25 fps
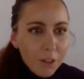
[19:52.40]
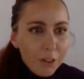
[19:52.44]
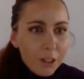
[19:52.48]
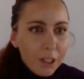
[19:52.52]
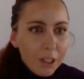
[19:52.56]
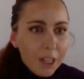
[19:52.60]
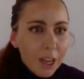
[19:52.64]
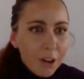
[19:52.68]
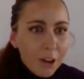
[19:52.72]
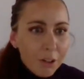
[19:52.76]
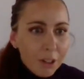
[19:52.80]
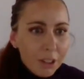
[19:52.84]
The
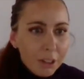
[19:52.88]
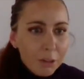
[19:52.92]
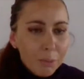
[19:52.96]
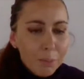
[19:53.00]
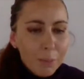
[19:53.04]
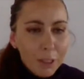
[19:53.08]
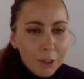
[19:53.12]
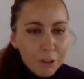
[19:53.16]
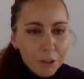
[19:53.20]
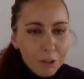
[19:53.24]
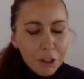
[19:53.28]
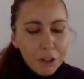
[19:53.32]
current
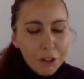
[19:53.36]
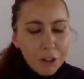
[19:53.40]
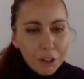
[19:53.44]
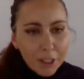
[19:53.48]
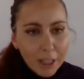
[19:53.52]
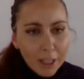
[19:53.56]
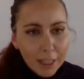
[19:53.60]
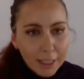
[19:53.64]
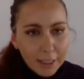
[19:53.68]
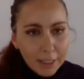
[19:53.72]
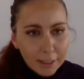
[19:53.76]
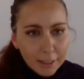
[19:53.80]
migration
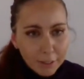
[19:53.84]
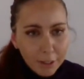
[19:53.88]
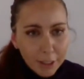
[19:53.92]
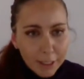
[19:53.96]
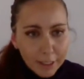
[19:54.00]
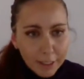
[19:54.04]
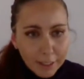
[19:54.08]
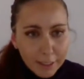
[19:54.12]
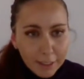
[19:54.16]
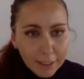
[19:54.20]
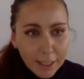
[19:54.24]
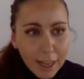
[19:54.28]

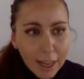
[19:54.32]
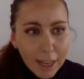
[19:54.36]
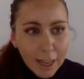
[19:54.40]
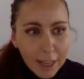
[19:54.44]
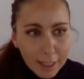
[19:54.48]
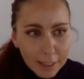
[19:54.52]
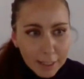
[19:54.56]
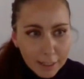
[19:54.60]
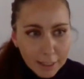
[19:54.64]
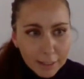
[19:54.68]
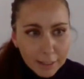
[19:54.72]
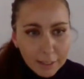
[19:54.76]
crisis
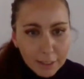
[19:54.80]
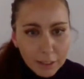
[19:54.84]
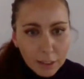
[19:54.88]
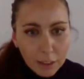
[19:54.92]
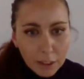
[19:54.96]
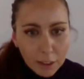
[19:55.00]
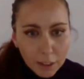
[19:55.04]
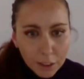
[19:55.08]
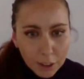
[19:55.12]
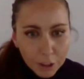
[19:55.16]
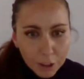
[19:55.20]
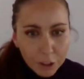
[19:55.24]
highlighted
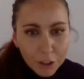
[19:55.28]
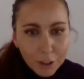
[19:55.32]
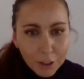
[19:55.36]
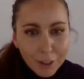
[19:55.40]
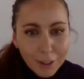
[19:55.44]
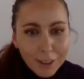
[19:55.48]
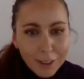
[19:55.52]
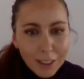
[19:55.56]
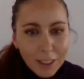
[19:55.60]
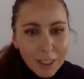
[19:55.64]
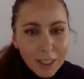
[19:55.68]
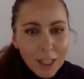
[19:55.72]
the
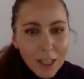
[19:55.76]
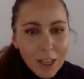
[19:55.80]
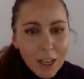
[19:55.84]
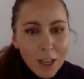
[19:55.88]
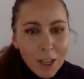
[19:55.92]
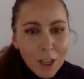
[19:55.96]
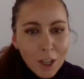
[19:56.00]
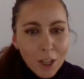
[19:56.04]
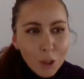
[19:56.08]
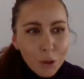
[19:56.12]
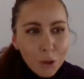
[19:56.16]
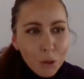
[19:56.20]
urgency
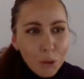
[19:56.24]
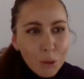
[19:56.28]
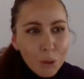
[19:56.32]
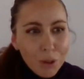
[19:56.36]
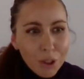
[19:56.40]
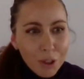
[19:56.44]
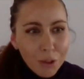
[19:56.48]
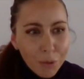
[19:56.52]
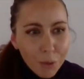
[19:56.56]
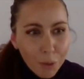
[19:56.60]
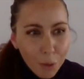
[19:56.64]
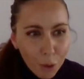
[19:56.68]
to
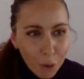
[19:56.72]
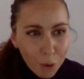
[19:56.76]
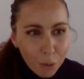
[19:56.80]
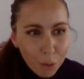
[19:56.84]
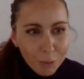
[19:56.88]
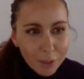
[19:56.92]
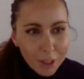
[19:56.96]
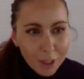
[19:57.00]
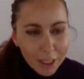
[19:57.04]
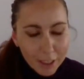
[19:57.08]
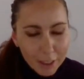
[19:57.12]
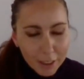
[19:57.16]
reform
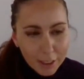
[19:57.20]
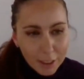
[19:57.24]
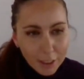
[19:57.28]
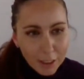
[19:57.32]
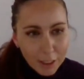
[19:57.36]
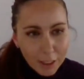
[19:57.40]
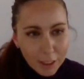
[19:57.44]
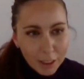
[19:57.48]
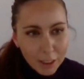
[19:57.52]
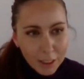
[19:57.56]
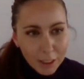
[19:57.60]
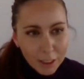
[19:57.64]
the
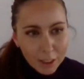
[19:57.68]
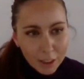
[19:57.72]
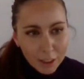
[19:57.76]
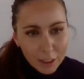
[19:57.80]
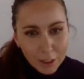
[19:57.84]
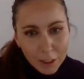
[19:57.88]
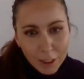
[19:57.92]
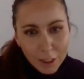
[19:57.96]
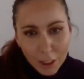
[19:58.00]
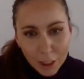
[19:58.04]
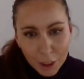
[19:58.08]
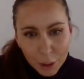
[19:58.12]
existing
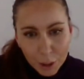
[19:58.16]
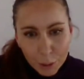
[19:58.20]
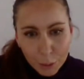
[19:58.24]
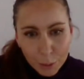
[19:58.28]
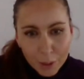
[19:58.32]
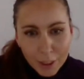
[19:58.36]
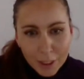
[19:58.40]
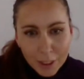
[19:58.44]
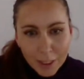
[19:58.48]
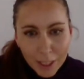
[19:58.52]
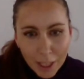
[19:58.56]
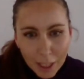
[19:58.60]
EU
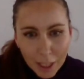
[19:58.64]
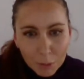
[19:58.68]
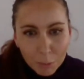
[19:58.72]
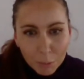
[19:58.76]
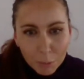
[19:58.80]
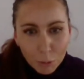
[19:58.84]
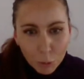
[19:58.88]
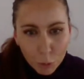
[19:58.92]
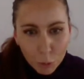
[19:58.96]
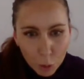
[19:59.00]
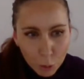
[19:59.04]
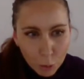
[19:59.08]

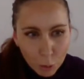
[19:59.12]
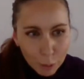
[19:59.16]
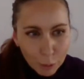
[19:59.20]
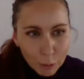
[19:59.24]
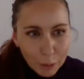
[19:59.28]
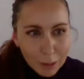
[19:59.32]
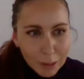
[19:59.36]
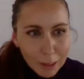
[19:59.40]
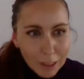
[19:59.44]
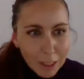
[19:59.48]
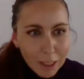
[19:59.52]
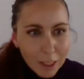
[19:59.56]
asylum rules.
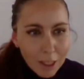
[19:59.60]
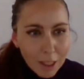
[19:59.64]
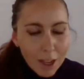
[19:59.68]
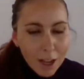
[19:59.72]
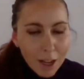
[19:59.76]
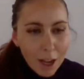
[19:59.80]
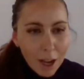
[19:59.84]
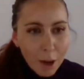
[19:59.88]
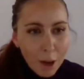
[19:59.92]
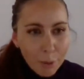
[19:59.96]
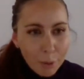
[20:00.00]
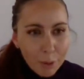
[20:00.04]

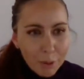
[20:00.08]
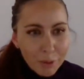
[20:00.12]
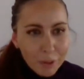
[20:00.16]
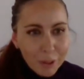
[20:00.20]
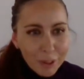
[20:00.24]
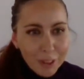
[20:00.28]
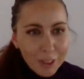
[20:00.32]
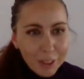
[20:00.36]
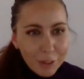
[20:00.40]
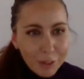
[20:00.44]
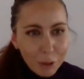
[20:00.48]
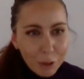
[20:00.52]
However,
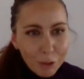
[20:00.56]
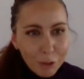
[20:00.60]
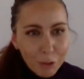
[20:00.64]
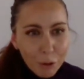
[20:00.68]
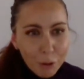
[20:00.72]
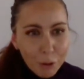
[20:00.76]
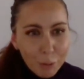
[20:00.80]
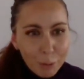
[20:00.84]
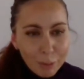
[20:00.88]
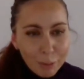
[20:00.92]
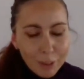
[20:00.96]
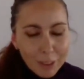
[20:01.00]
these
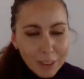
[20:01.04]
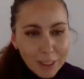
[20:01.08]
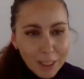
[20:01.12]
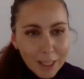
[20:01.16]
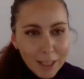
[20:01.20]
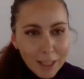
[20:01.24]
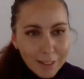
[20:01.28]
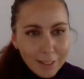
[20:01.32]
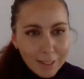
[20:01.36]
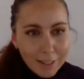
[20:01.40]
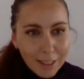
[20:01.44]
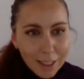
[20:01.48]
reforms
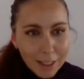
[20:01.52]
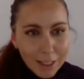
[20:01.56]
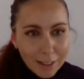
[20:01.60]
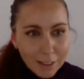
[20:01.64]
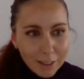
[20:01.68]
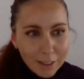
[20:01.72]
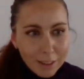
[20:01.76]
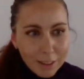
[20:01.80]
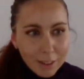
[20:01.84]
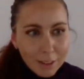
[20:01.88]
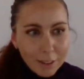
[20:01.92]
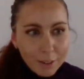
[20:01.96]
are the
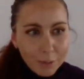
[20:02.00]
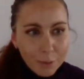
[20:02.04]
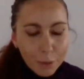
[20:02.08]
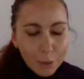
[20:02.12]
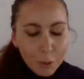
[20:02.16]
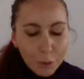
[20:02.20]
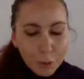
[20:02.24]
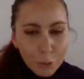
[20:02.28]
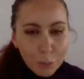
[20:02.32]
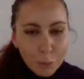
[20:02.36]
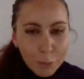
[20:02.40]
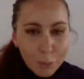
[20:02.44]
answers
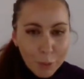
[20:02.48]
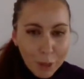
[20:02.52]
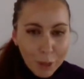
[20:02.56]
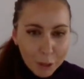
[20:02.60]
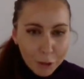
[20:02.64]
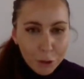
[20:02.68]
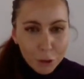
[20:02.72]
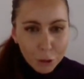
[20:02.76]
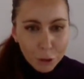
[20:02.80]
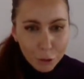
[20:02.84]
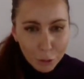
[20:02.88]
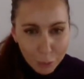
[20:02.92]
for the
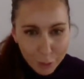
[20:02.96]
grand